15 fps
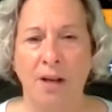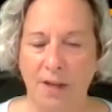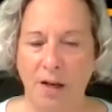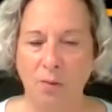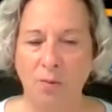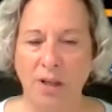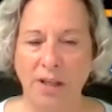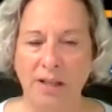I
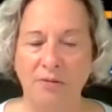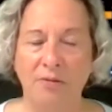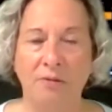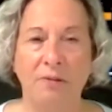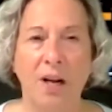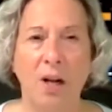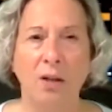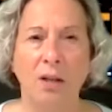really
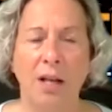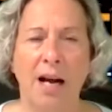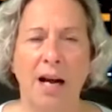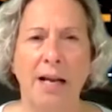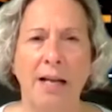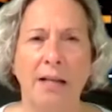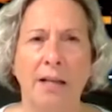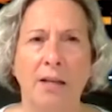felt
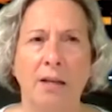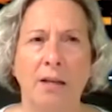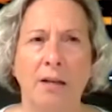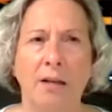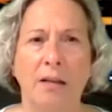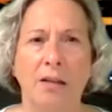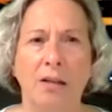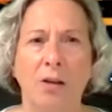like,
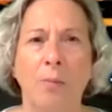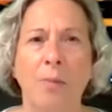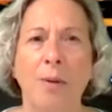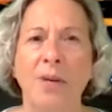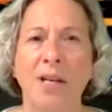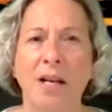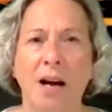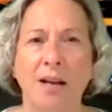
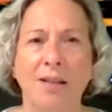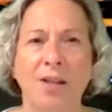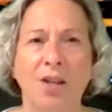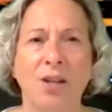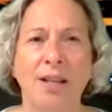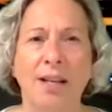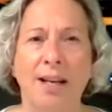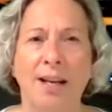maybe God
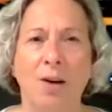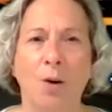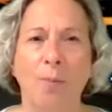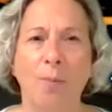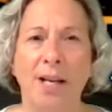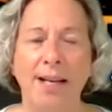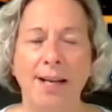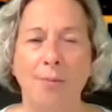couldn't hear
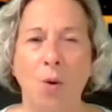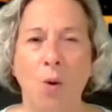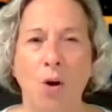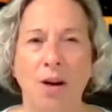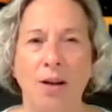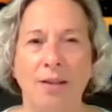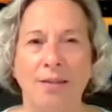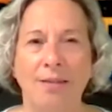me
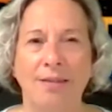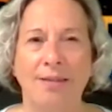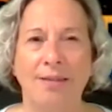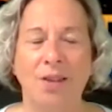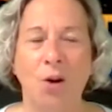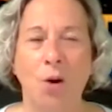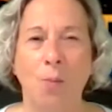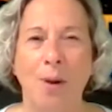anymore.
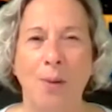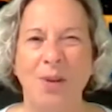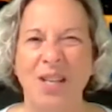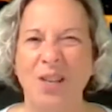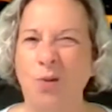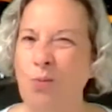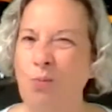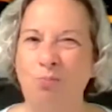Maybe
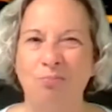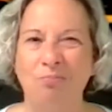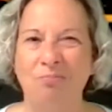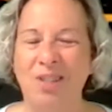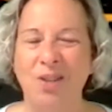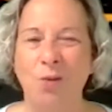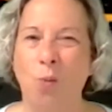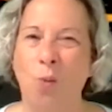he
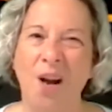didn't